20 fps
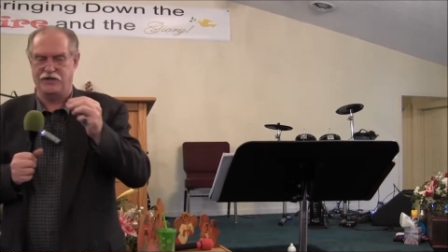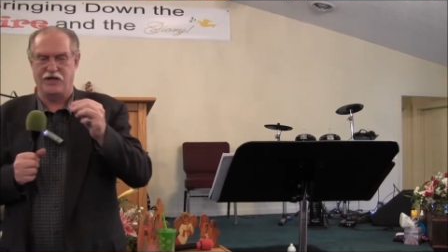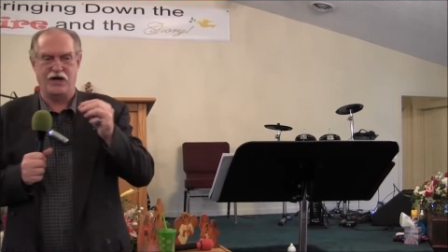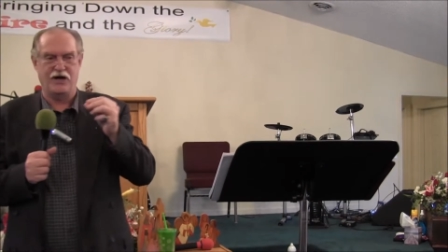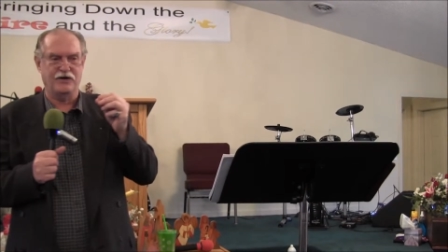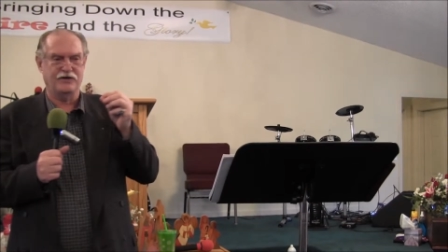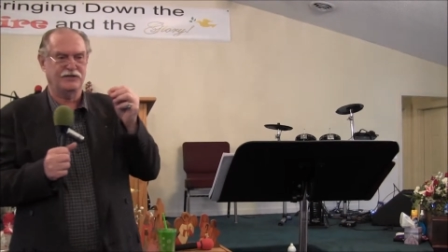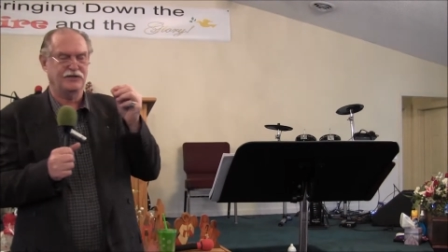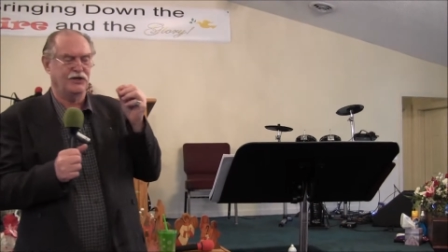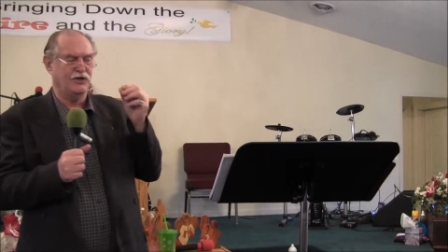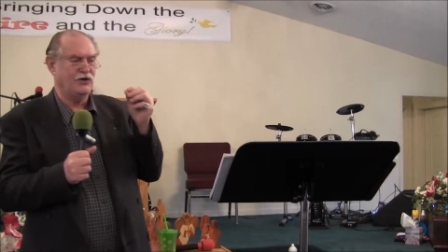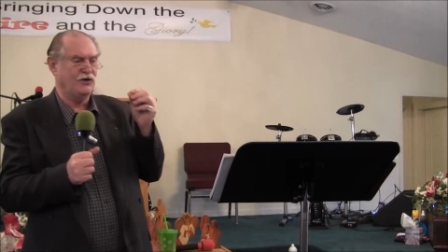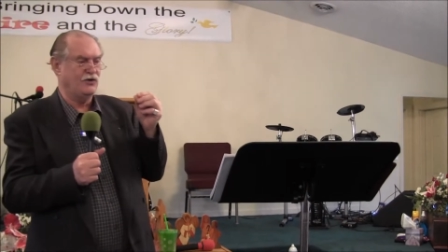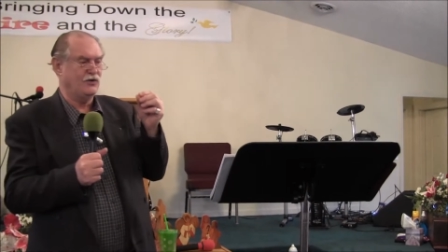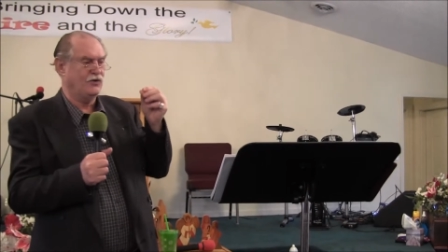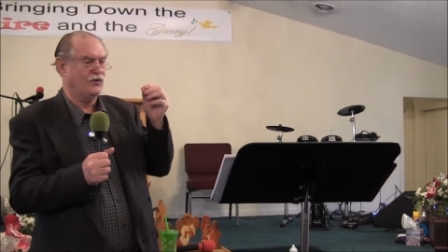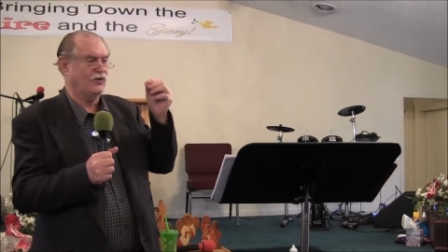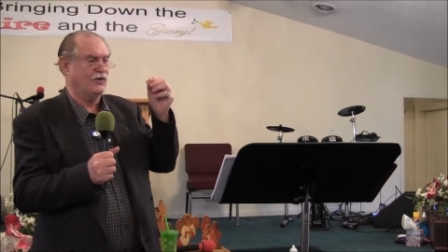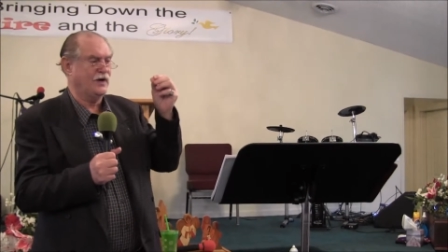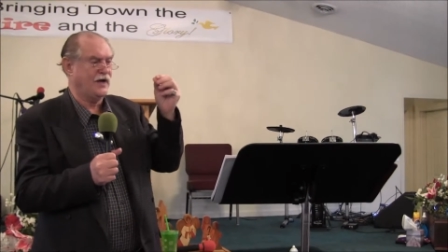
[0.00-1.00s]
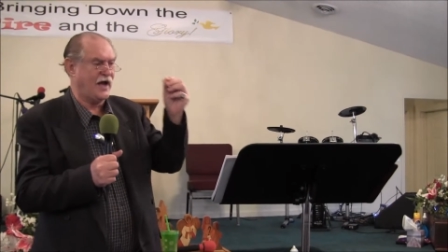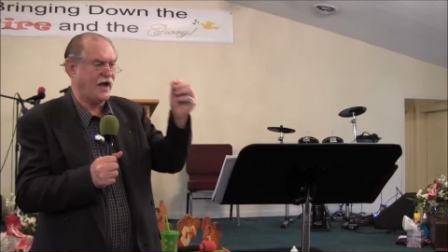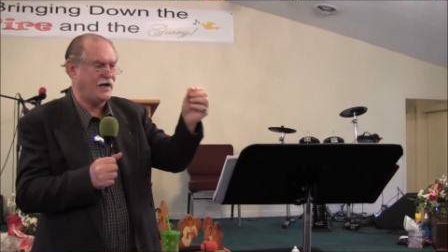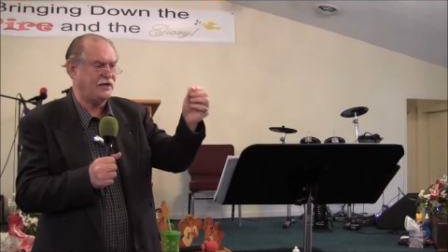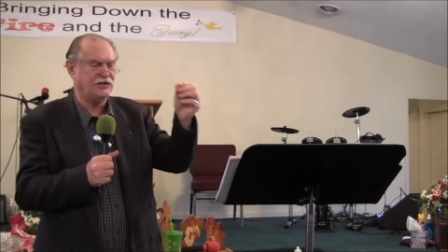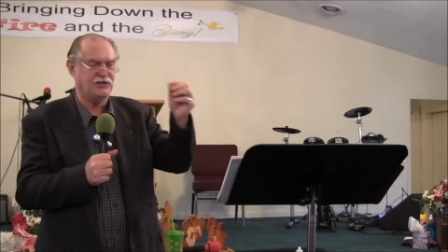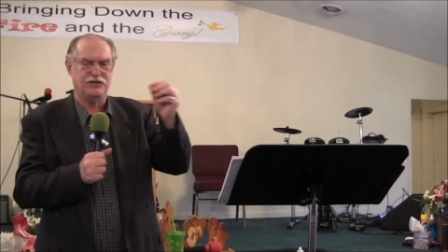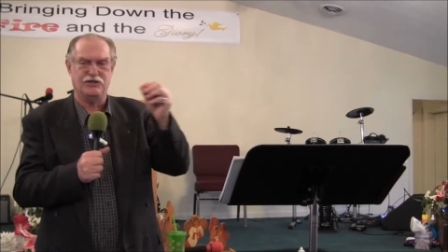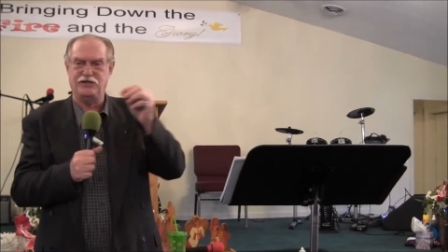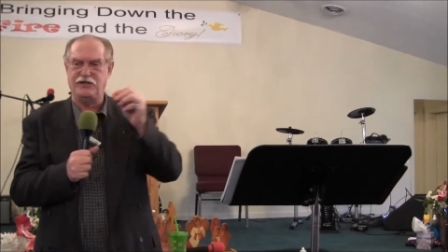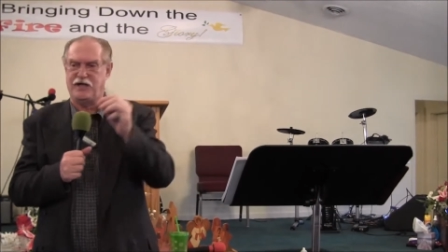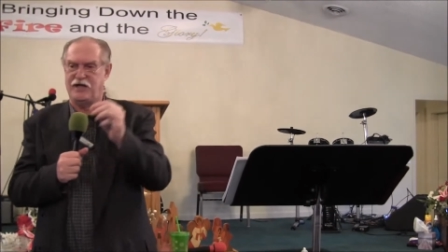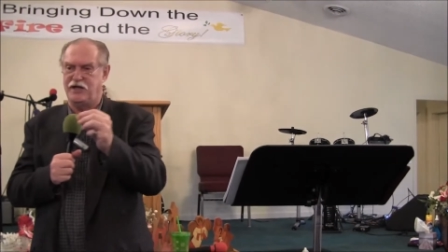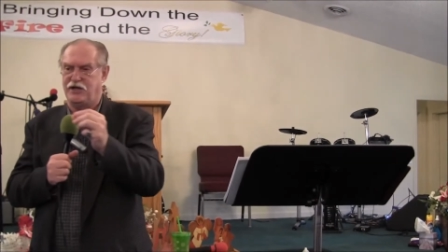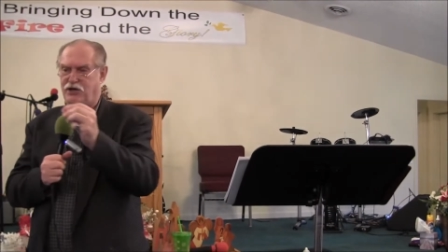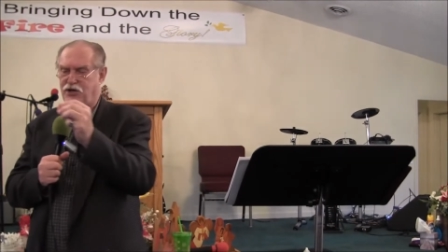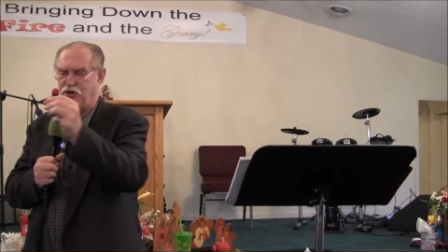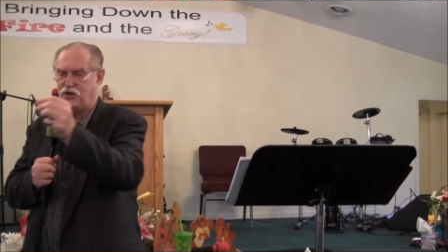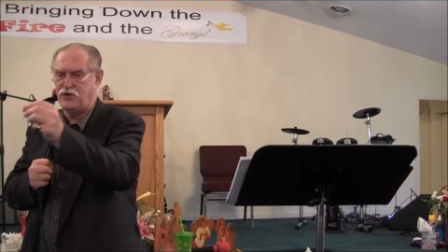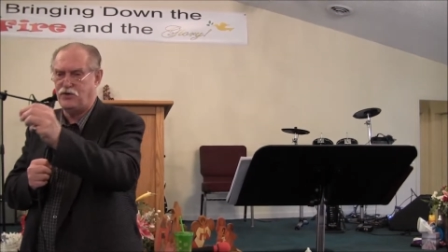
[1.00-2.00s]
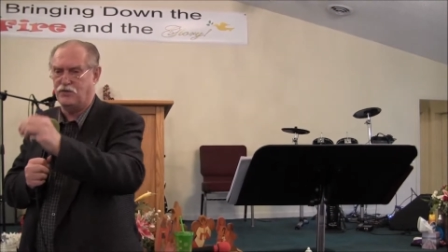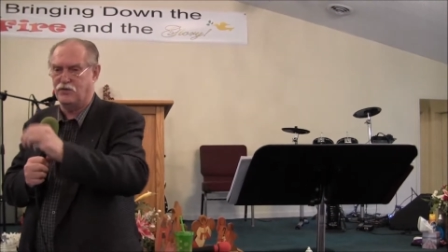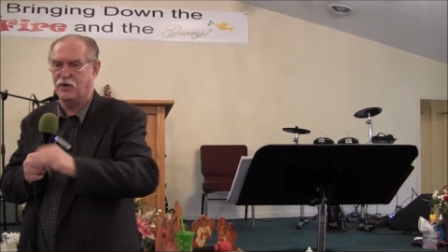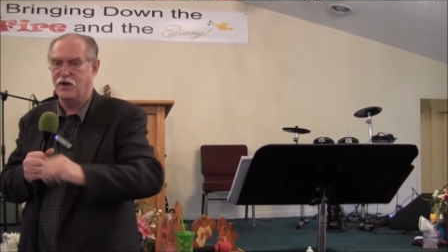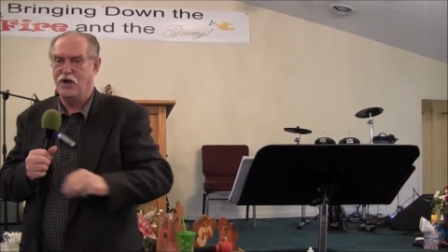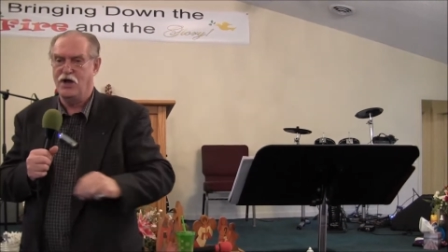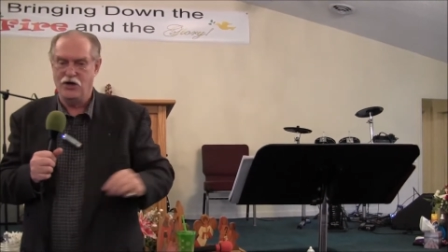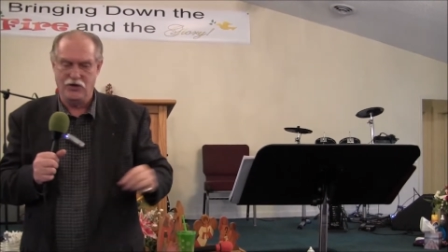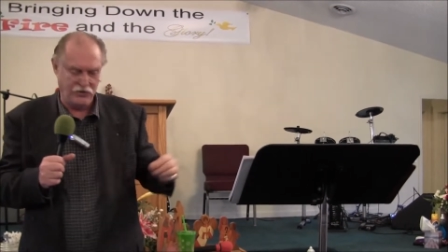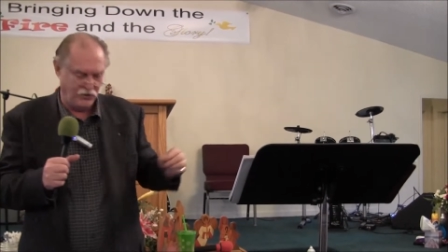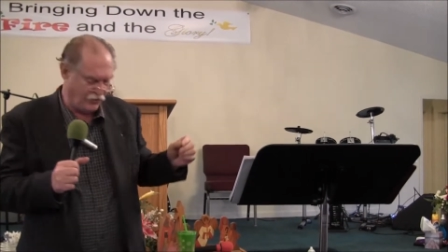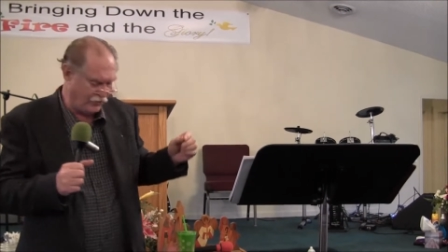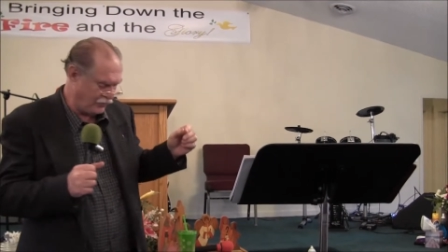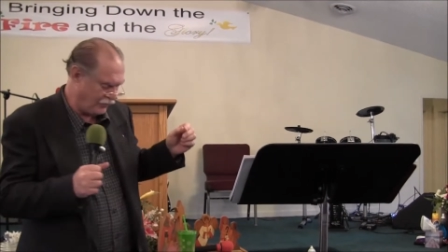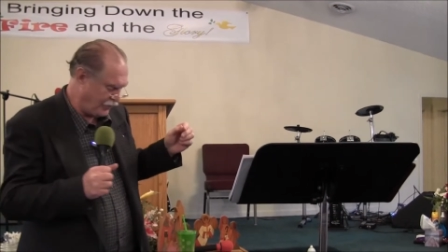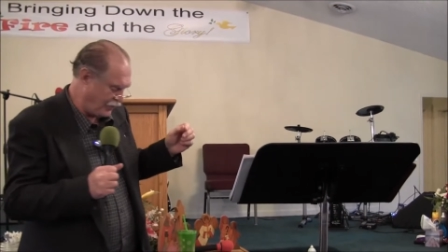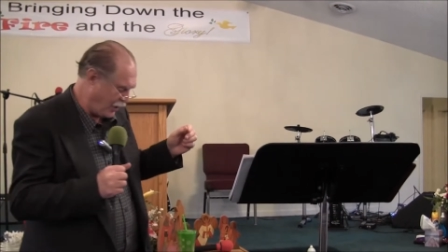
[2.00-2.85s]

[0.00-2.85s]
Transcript: There's yes, the new creation yes. in you. You're